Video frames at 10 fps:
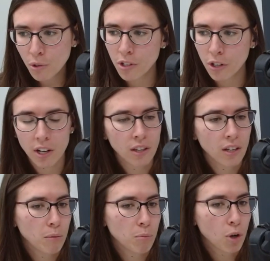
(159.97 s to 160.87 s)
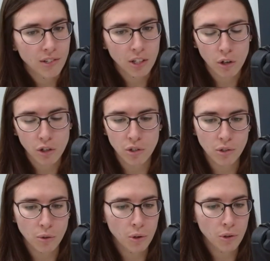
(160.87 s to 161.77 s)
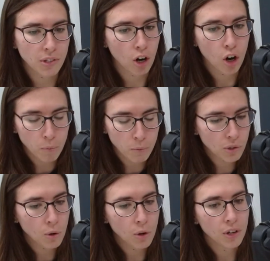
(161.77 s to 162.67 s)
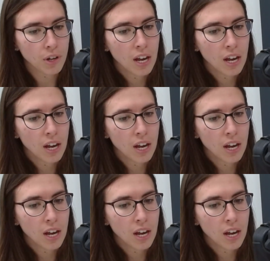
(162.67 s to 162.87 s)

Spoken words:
They're in the Protestant Christian schools. They're homeschooled.